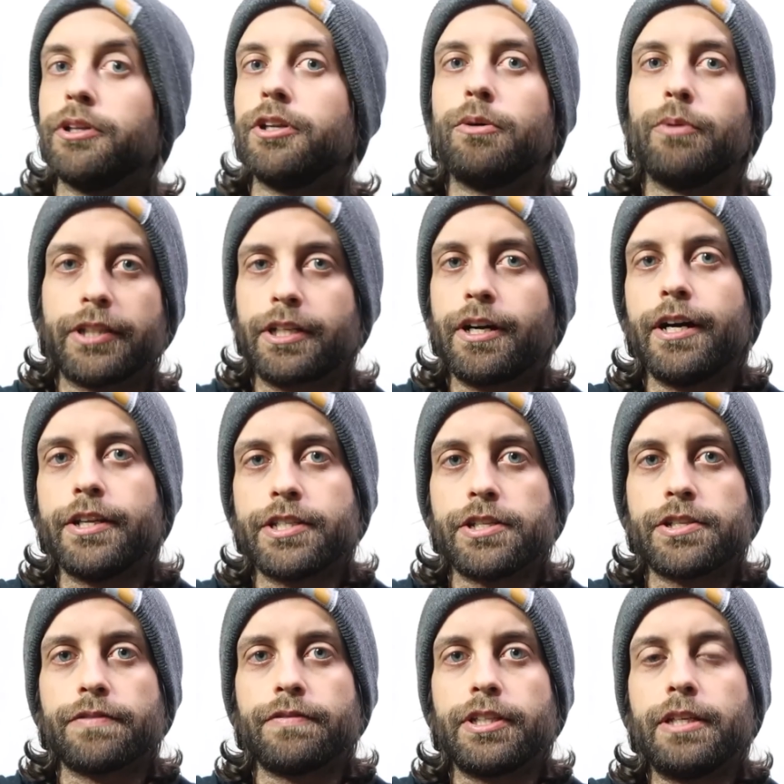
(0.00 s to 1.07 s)
don't know what the
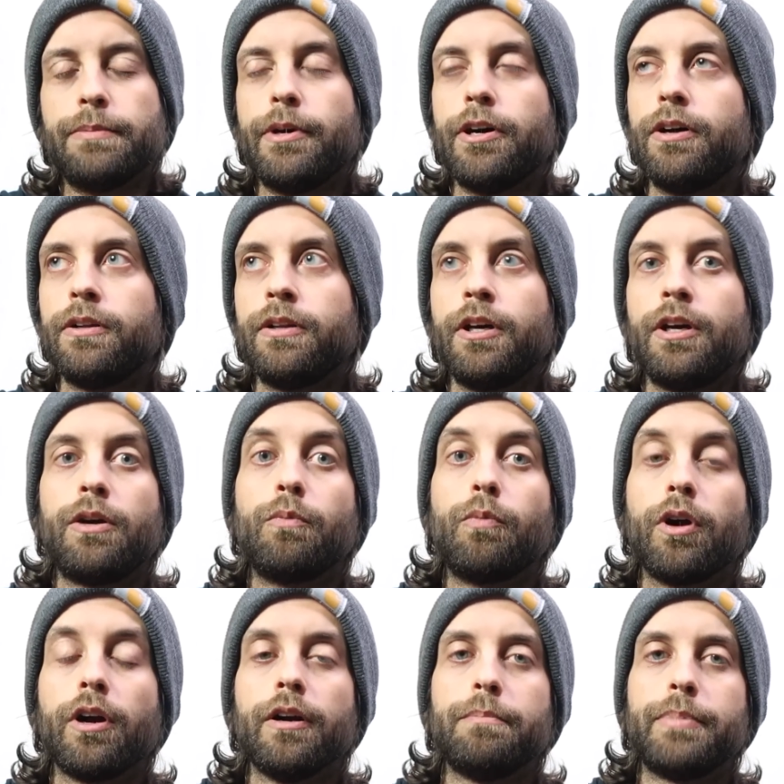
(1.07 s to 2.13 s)
contents of the email
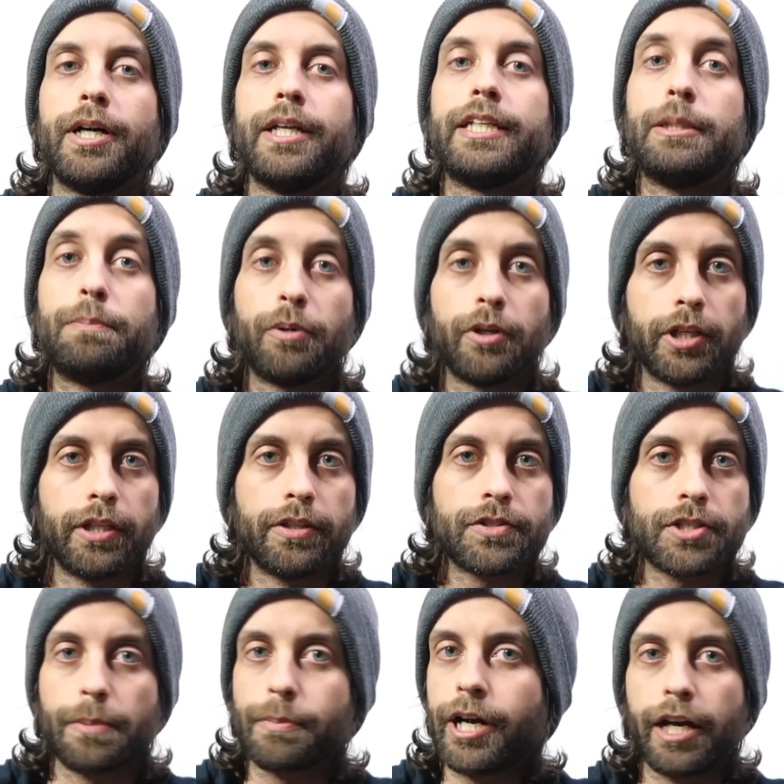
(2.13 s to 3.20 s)
were, but he put in
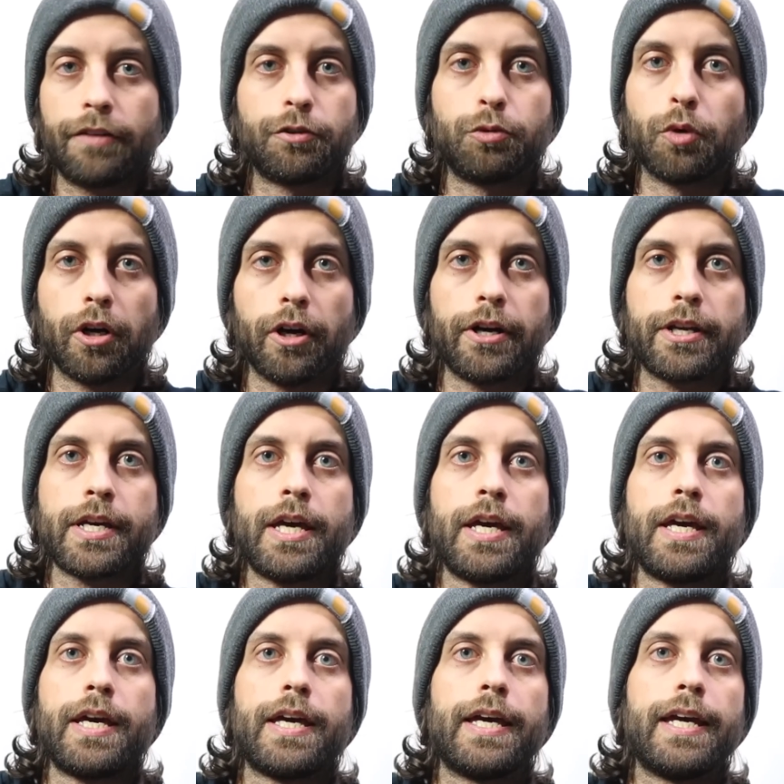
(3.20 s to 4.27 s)
some kind of a word,
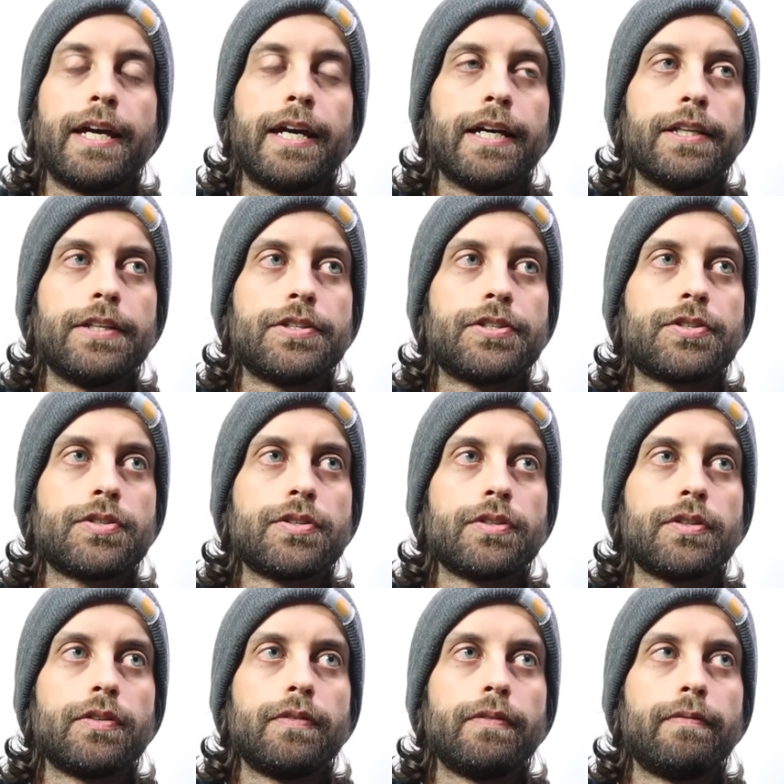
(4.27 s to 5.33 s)
and
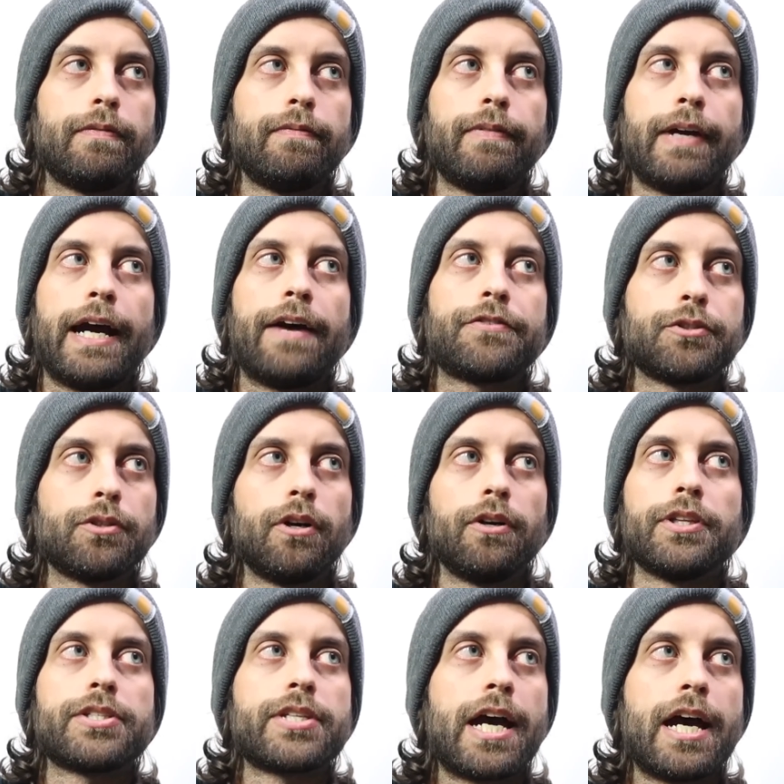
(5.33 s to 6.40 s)
after
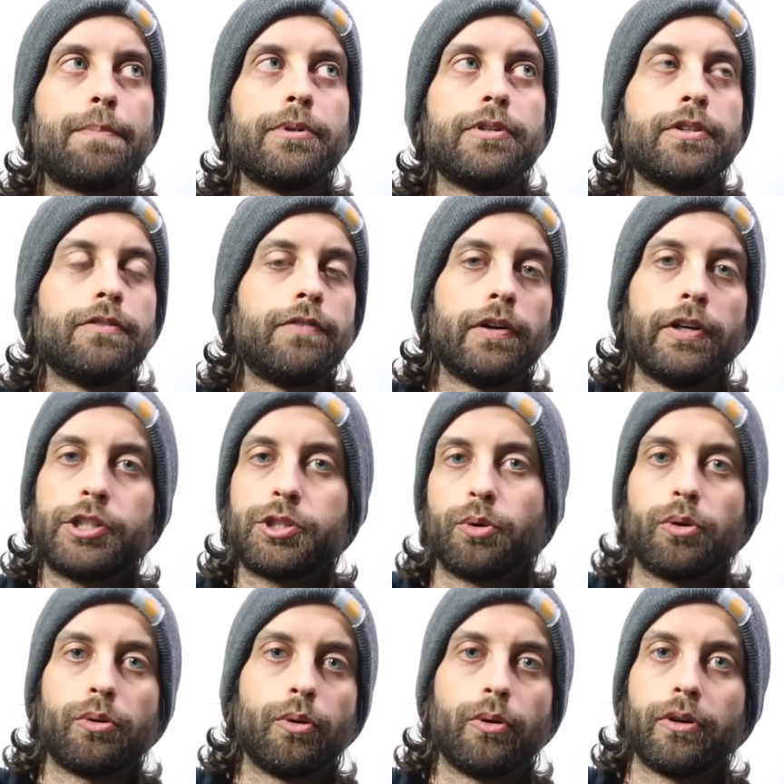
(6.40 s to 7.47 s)
all this happened in very
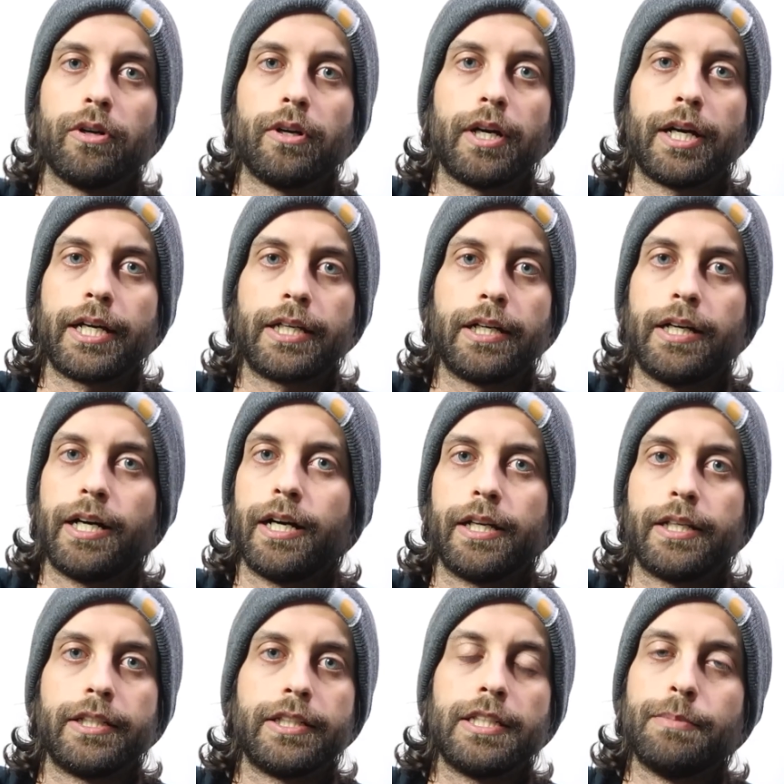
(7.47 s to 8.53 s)
short order, I
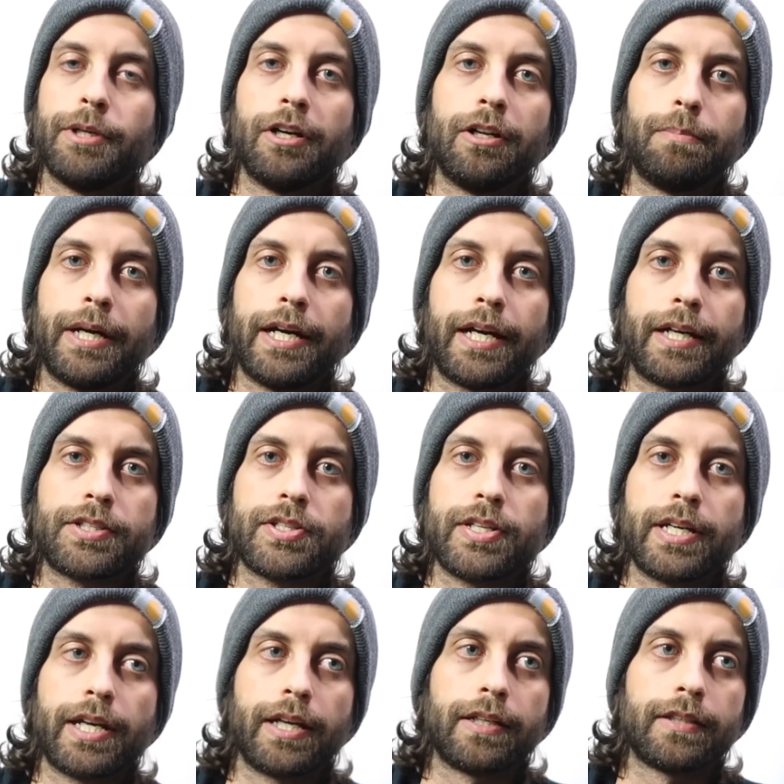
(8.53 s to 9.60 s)
got an email back
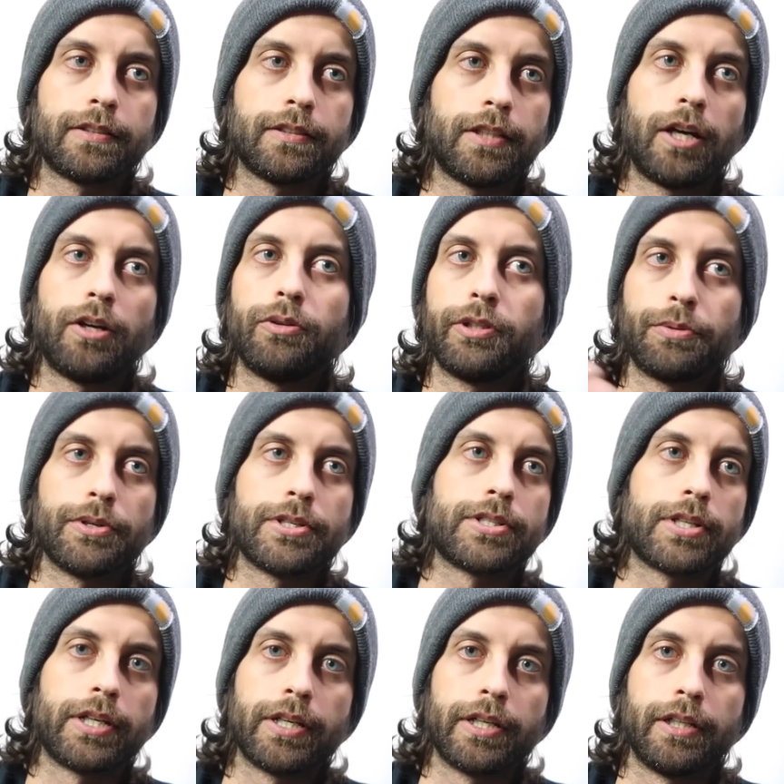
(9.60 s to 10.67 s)
saying not only
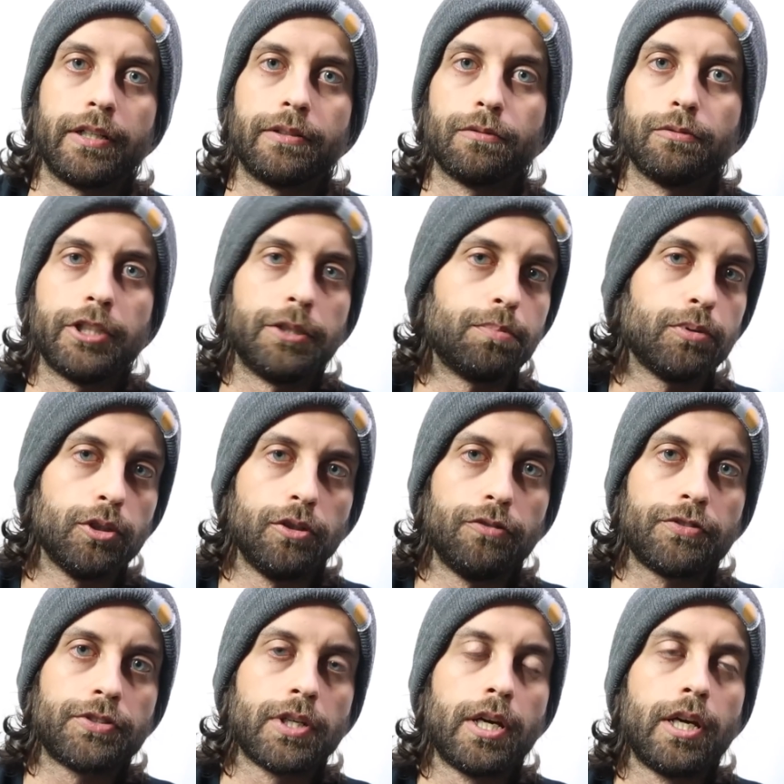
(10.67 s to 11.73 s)
was I
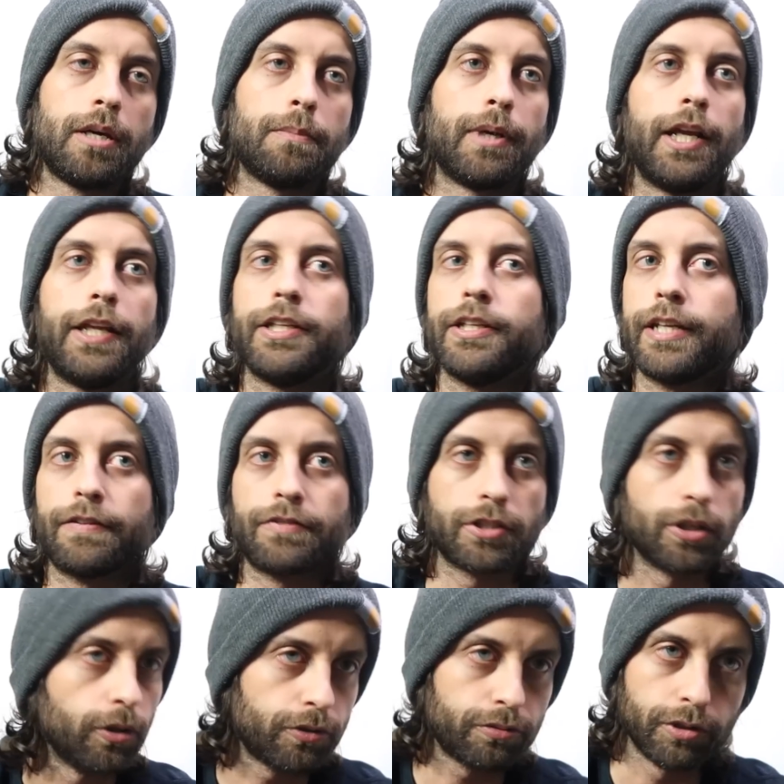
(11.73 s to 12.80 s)
reapproved, but I didn't have to
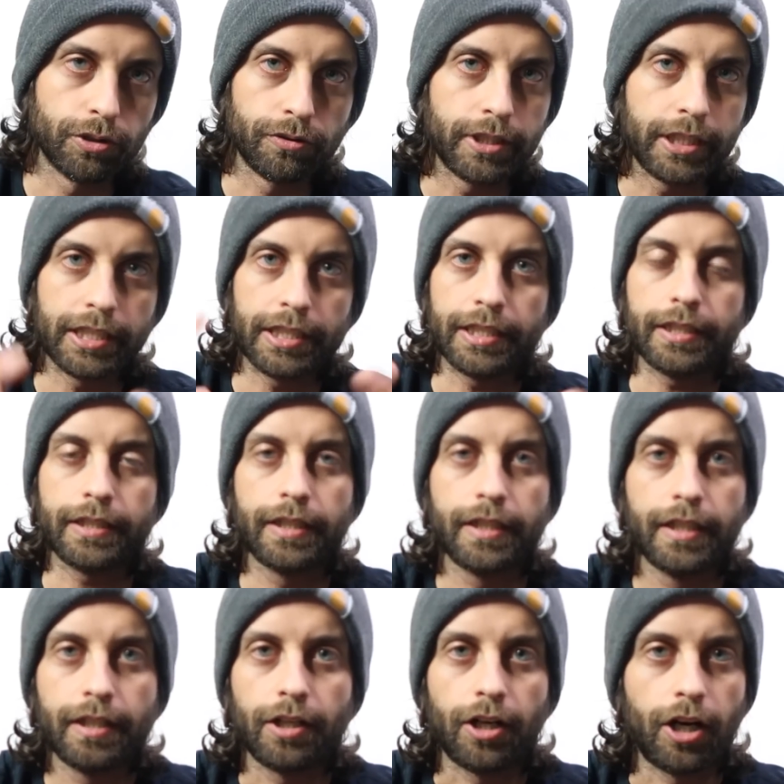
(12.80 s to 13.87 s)
go through the
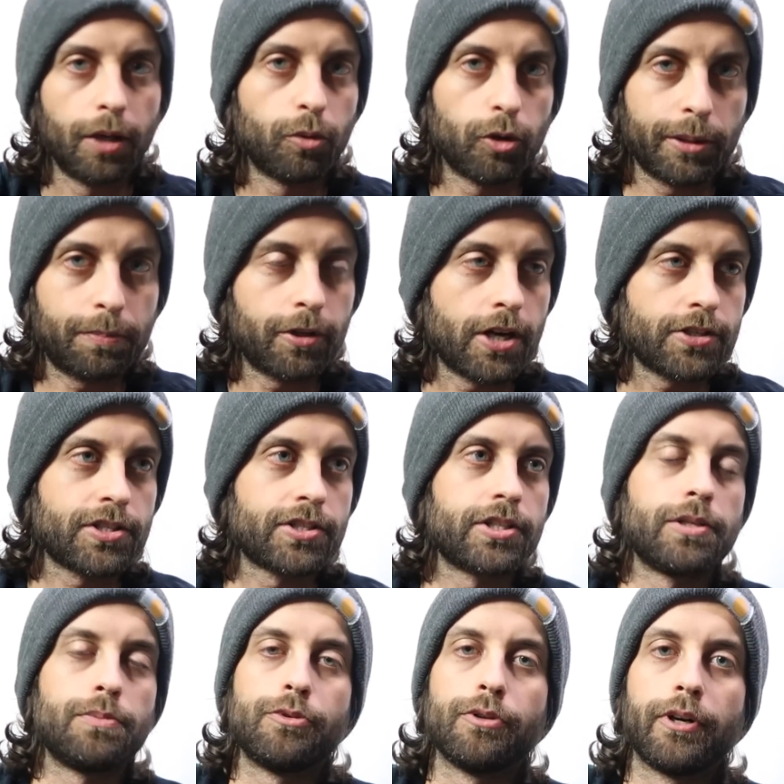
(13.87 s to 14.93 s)
onboarding process
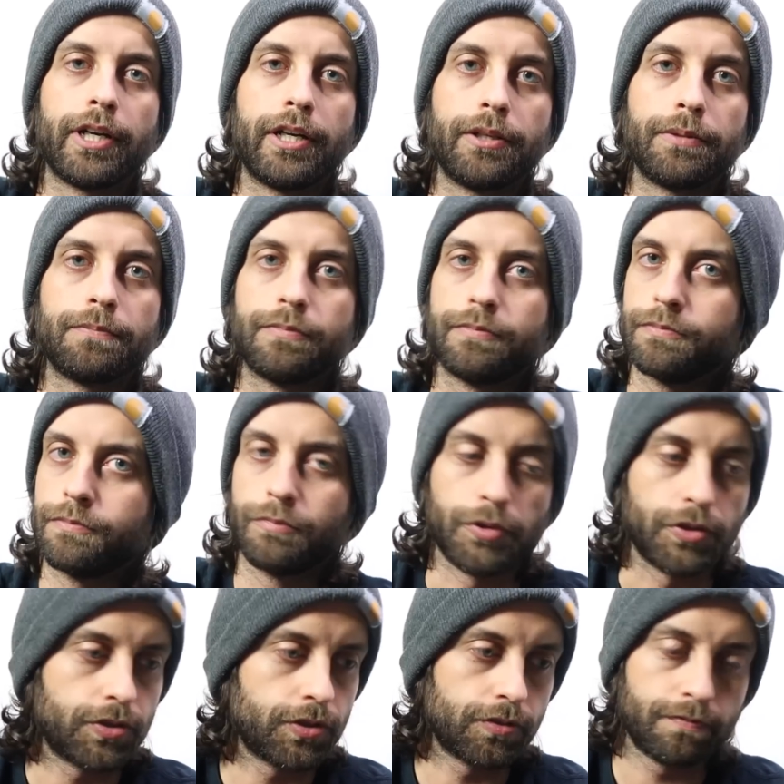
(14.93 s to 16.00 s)
anymore, and I
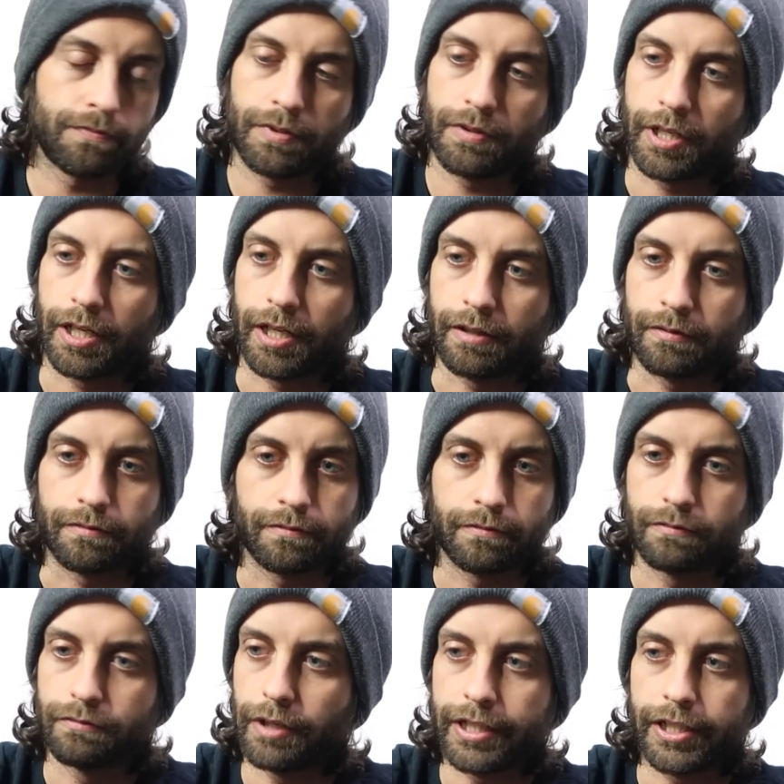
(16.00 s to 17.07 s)
was uh,
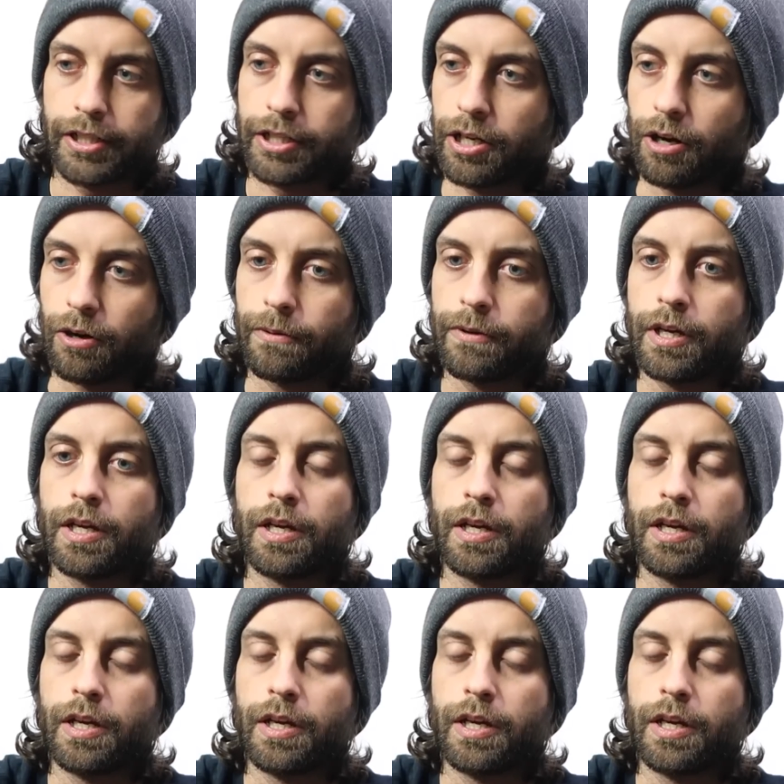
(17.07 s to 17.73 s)
ready to go.